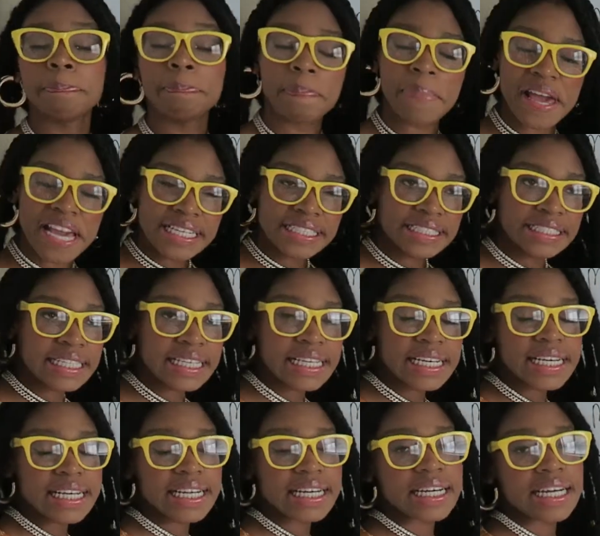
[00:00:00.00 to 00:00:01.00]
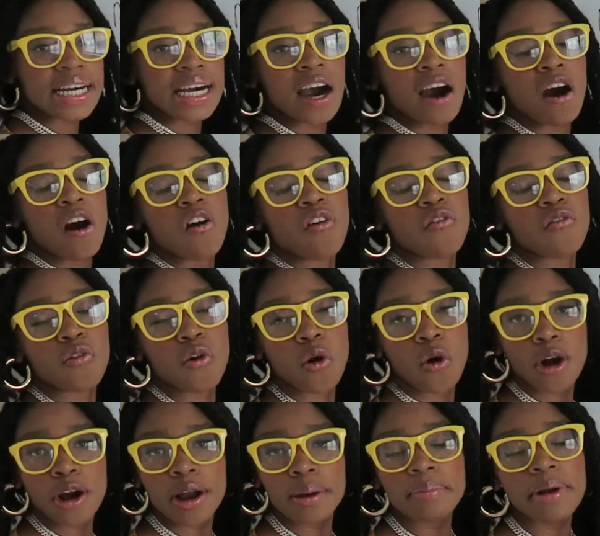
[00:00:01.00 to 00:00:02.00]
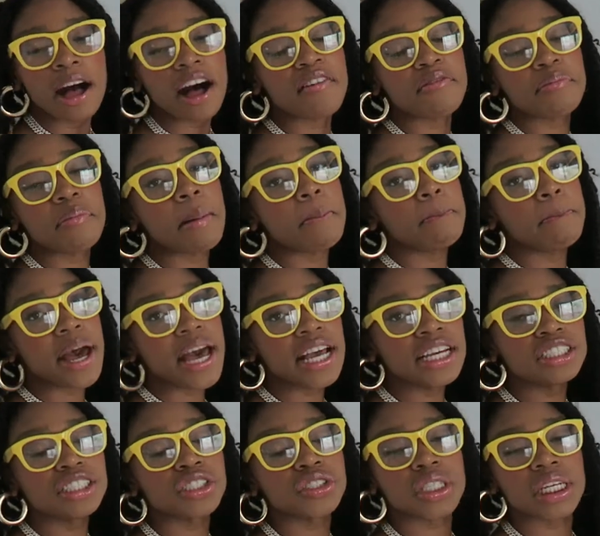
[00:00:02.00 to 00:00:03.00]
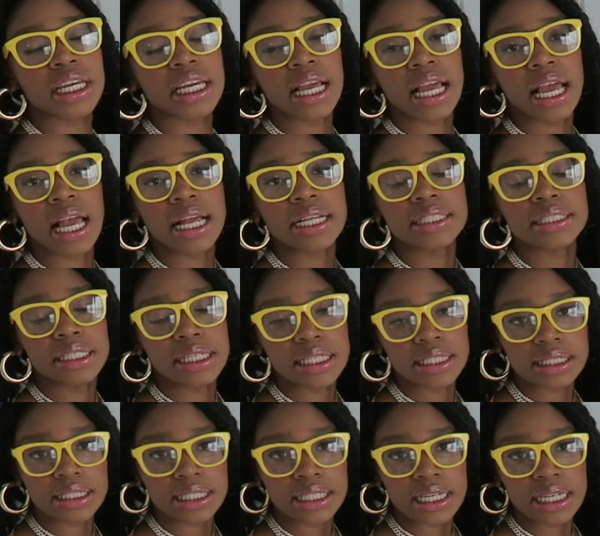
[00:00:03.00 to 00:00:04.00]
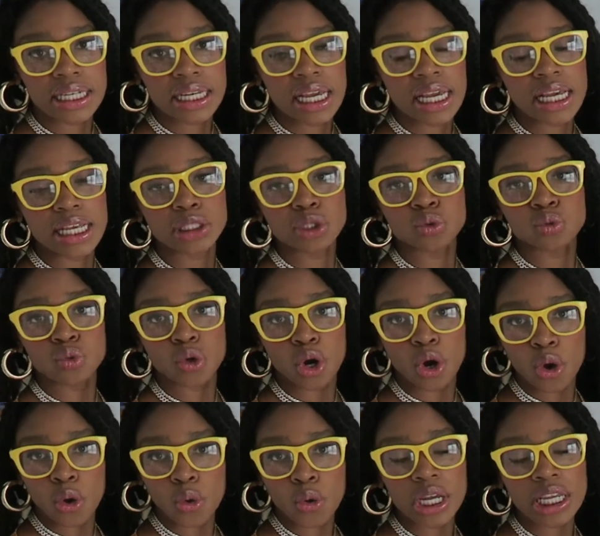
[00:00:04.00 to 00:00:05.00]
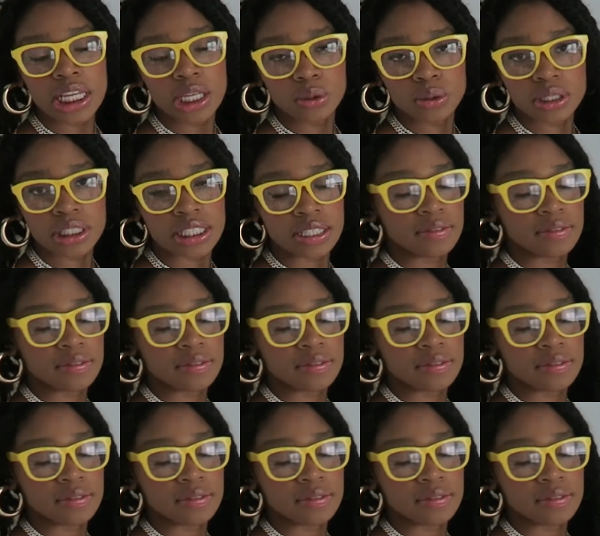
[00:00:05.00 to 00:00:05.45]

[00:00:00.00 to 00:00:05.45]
basic form of measuring density is rho equals